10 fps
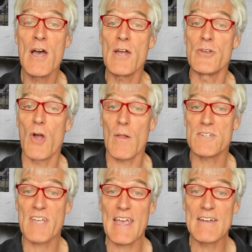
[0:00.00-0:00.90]

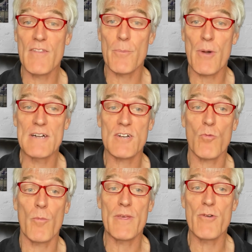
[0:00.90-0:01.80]
Knowledge gained in the project
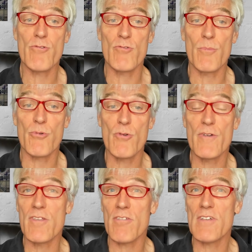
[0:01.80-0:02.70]
will be used to improve
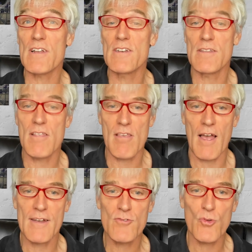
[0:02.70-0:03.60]
existing
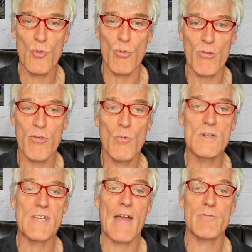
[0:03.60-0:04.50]
design tools,
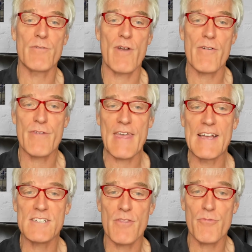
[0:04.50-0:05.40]
which, after
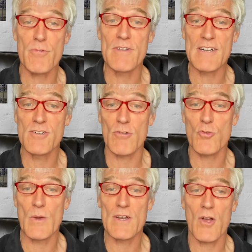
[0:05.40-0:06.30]
verification through digital
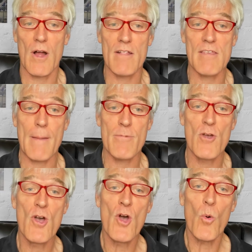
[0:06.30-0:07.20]
twin concepts,
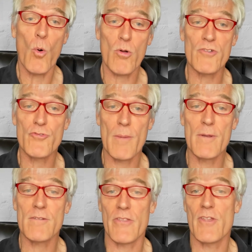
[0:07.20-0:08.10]
will
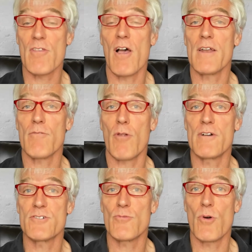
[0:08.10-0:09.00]
contribute to the design of
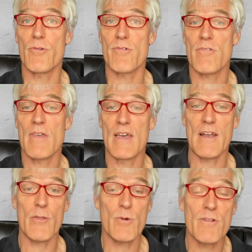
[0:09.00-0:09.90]
larger rotors. In
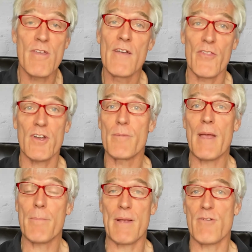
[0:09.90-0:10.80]
other words, they're going to
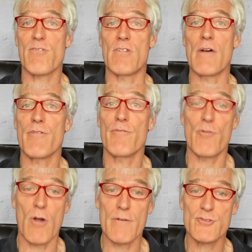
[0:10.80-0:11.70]
make bigger stuff
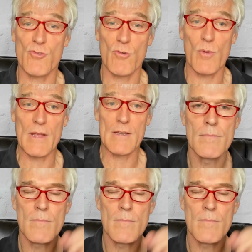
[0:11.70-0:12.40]
for offshore wind.